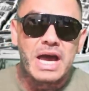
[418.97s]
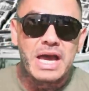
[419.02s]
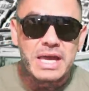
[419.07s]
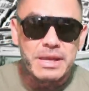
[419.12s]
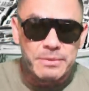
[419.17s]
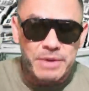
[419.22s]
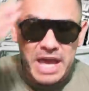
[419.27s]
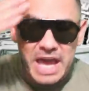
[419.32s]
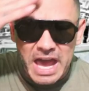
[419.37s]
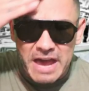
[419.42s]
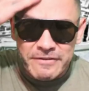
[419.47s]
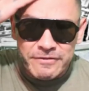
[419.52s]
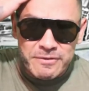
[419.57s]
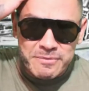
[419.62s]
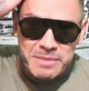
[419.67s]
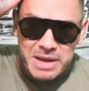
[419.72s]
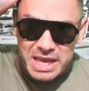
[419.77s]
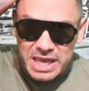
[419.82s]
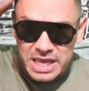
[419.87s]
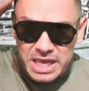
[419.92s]
I half
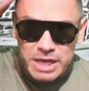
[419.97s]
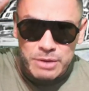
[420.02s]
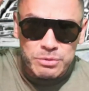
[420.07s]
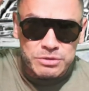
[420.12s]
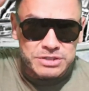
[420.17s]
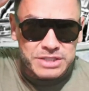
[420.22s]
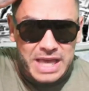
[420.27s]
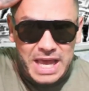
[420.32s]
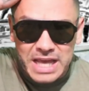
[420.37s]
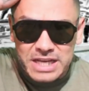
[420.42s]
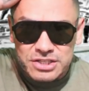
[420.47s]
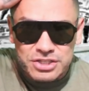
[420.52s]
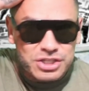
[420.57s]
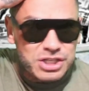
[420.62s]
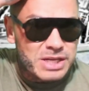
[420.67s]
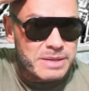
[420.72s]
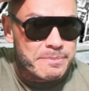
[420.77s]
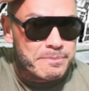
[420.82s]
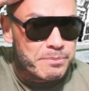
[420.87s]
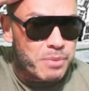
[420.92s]
of my head was
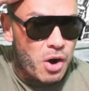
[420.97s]
actually